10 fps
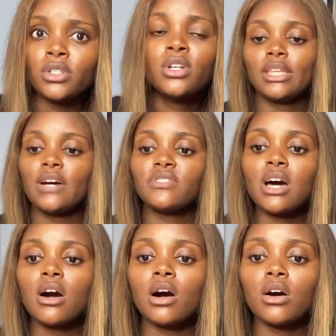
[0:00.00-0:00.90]
Then after
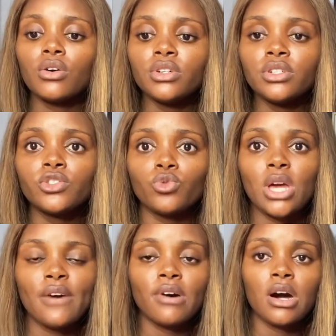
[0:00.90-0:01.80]
our oils, we
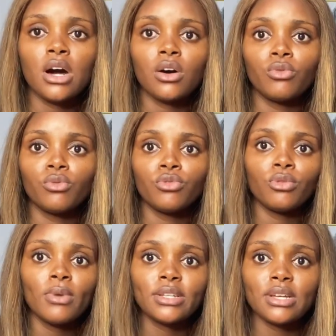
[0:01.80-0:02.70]
have our
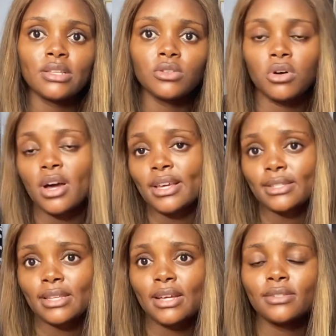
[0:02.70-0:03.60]
humectants or our
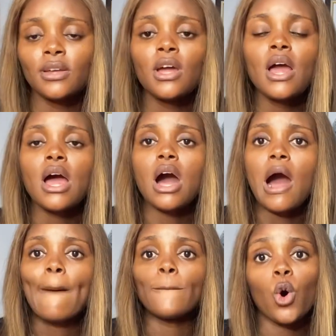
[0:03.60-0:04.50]
extras
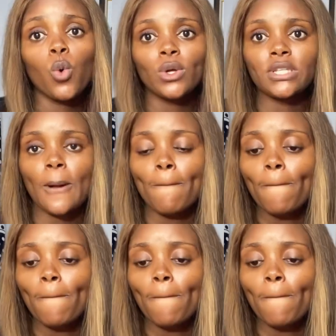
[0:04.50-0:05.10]
or water.